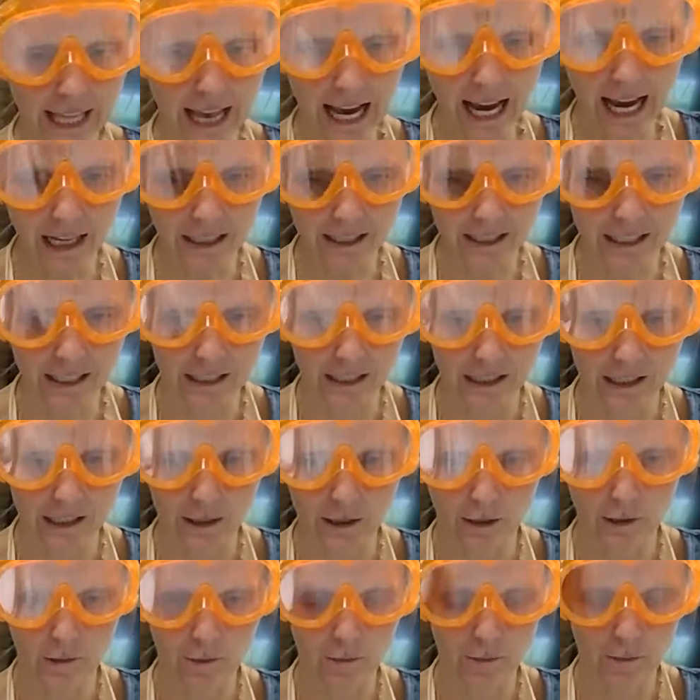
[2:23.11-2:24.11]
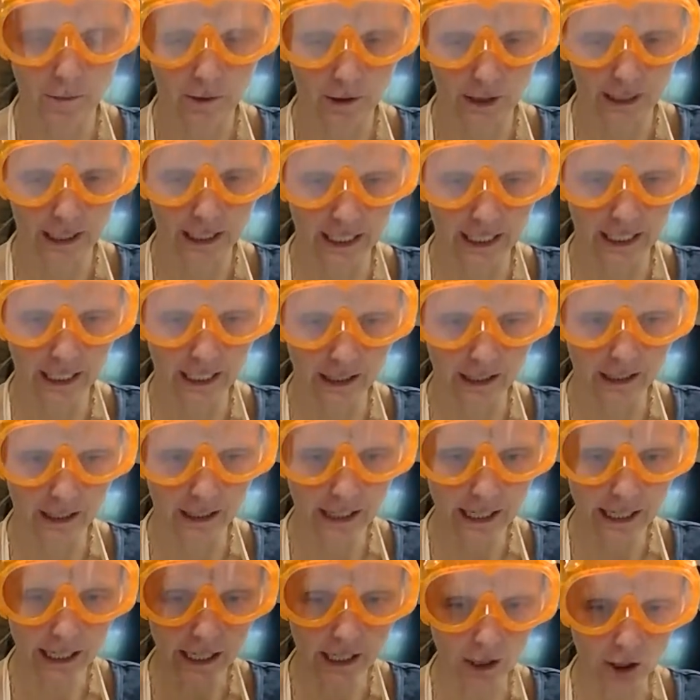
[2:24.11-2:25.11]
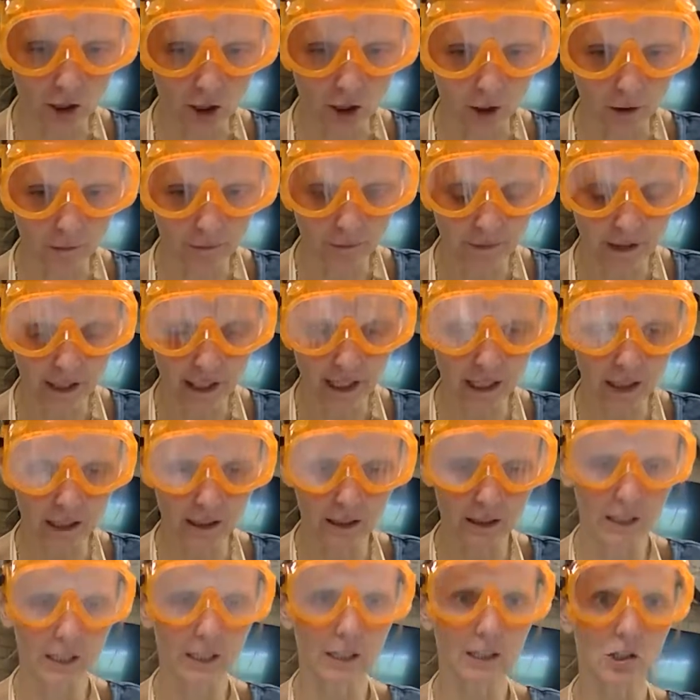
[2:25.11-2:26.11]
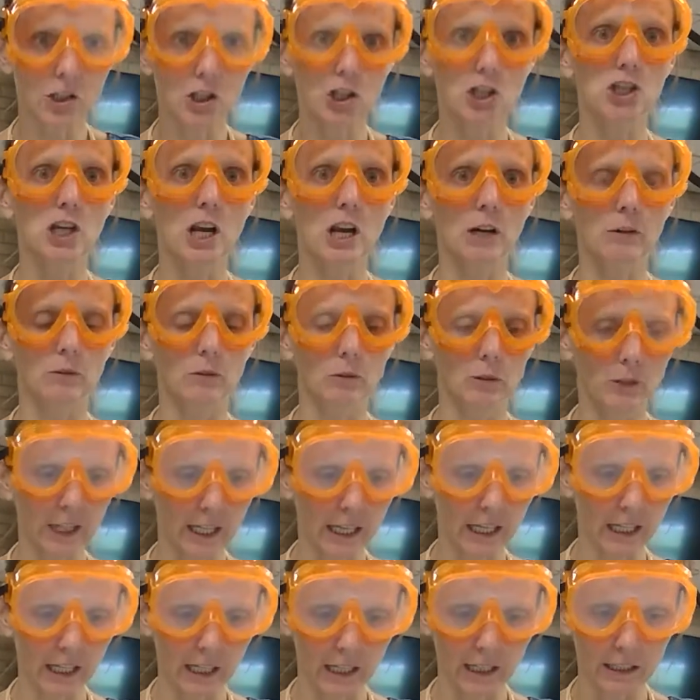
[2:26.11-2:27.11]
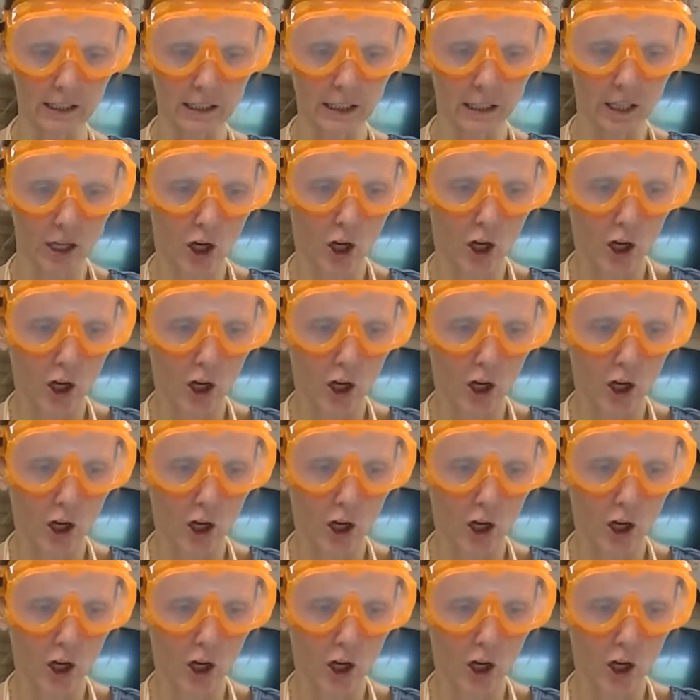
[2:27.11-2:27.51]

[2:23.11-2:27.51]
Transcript: that kit here, in the general kit,